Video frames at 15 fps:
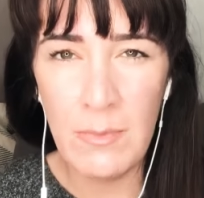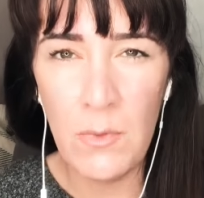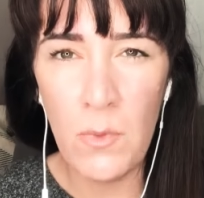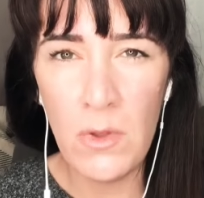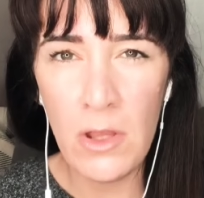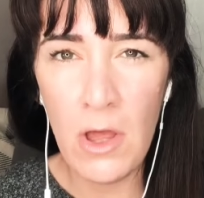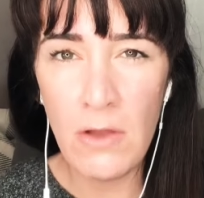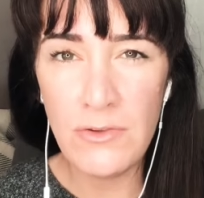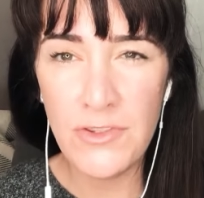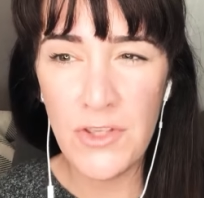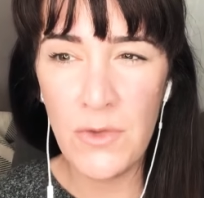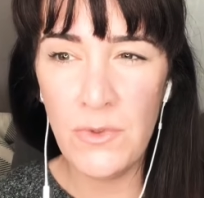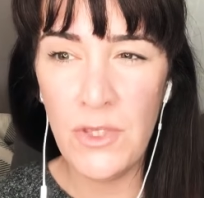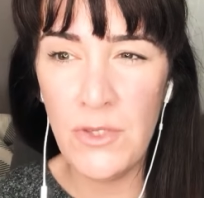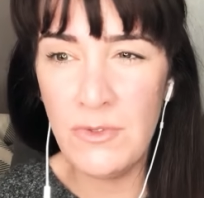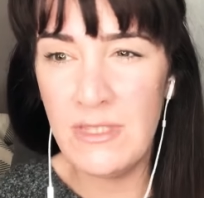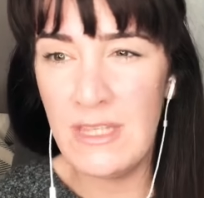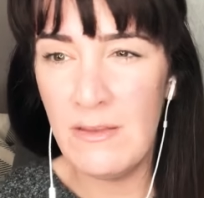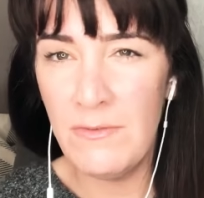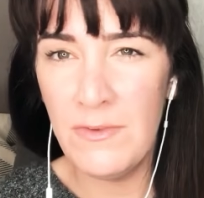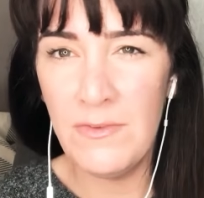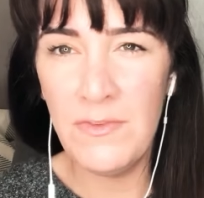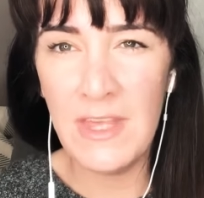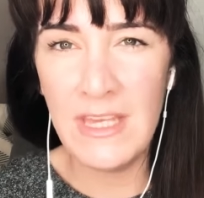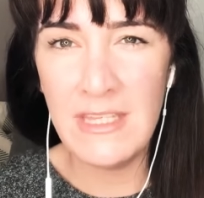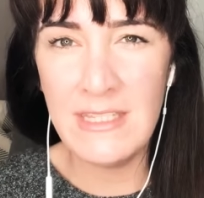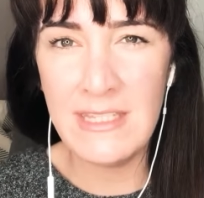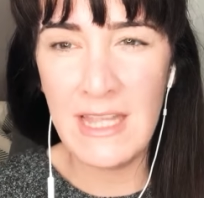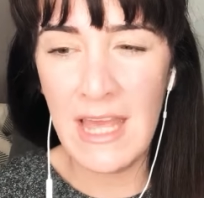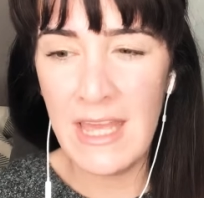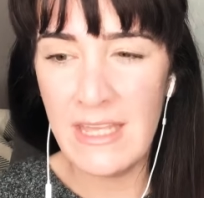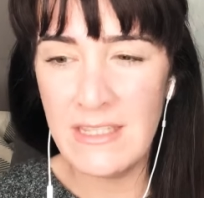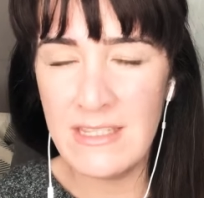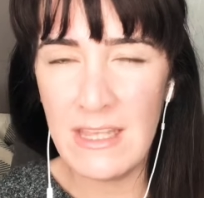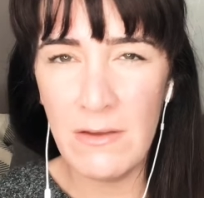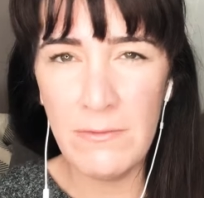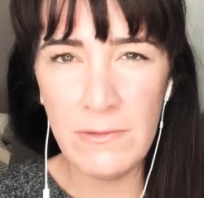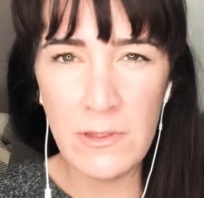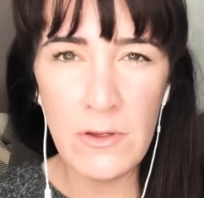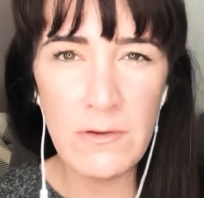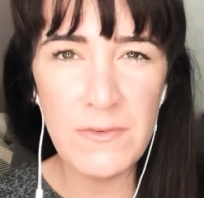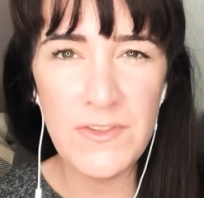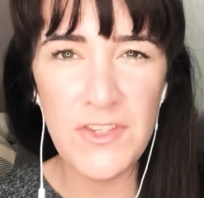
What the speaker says: but we'll also use it for things like self-love.